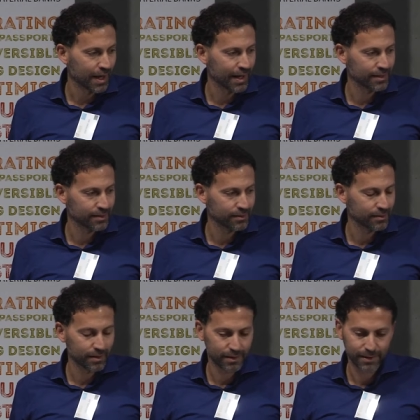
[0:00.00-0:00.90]
And
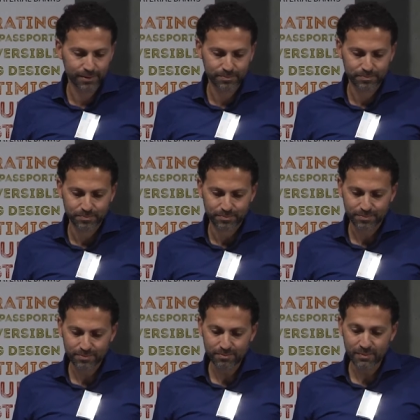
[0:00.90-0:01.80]
um,
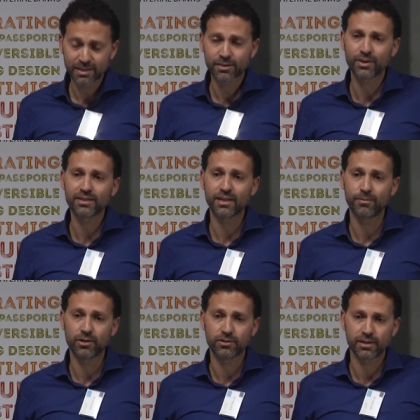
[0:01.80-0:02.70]
it's risky
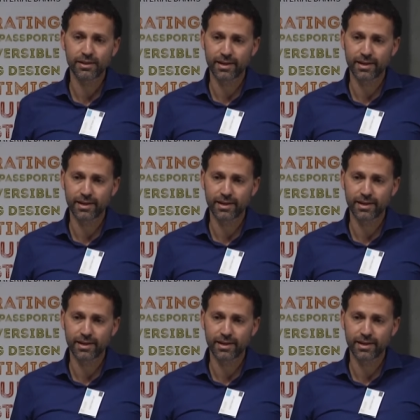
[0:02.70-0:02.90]
because in a